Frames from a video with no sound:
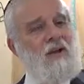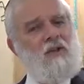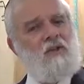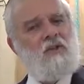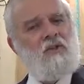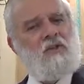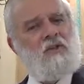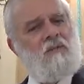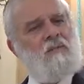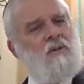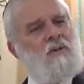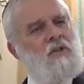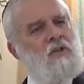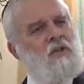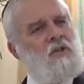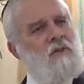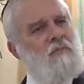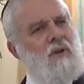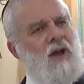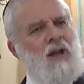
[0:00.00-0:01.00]
So sometimes
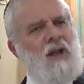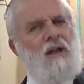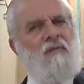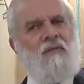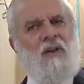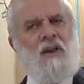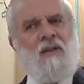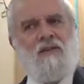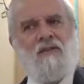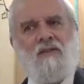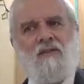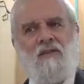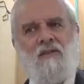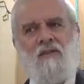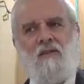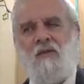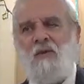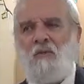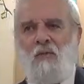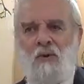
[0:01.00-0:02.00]
Hashem elevates.
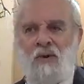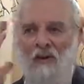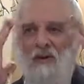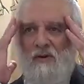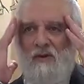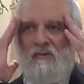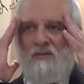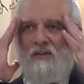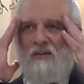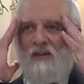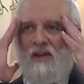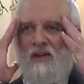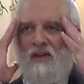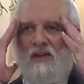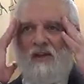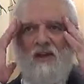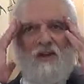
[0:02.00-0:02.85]
Look what Iyov is saying.